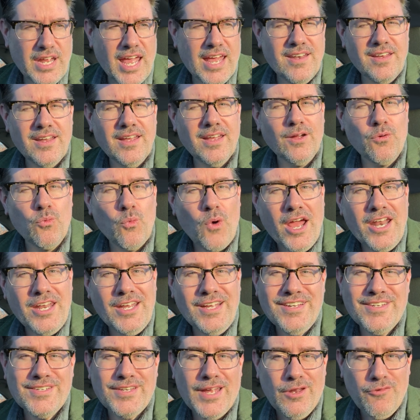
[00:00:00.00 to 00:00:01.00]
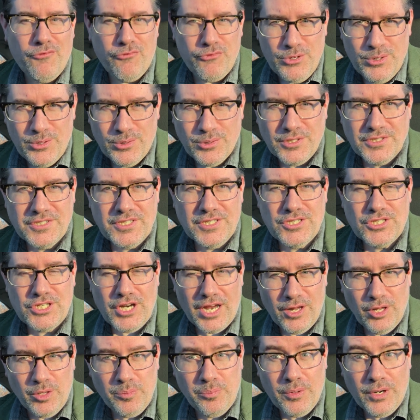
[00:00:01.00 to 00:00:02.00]
and weddings and funerals and
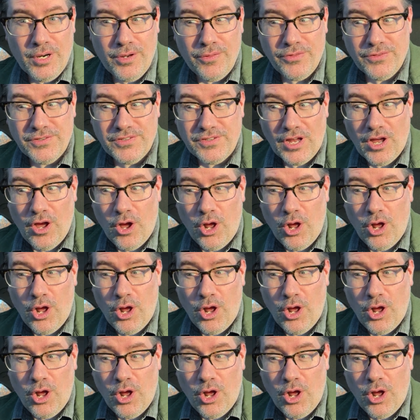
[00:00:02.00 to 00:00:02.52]
childbirths